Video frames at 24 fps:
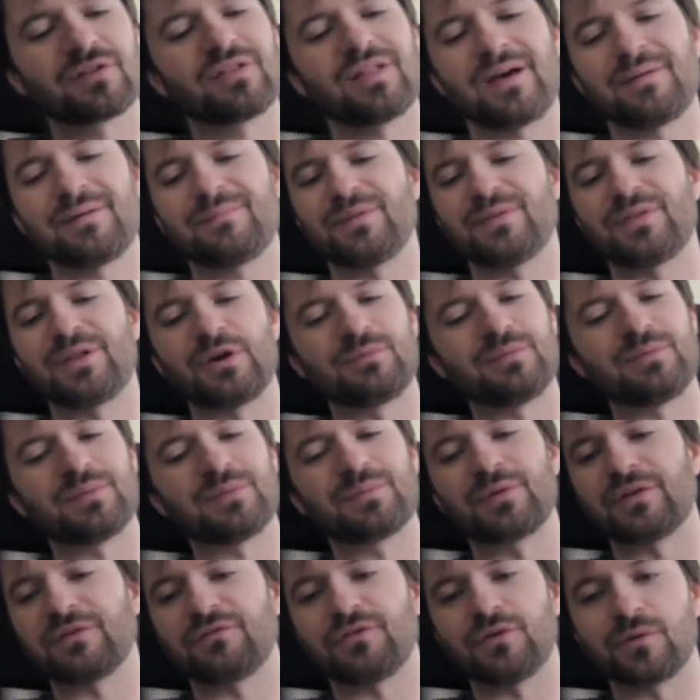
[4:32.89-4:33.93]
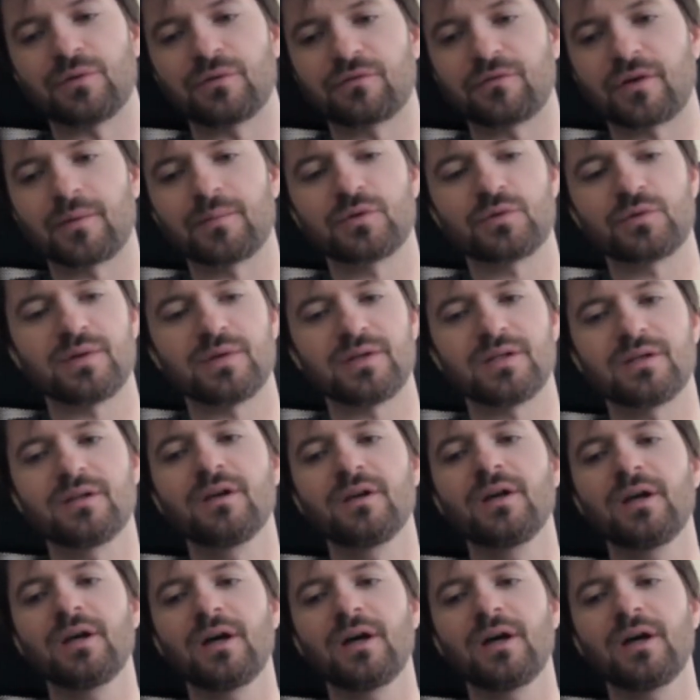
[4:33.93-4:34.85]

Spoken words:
that, but they would be pretty few and far between.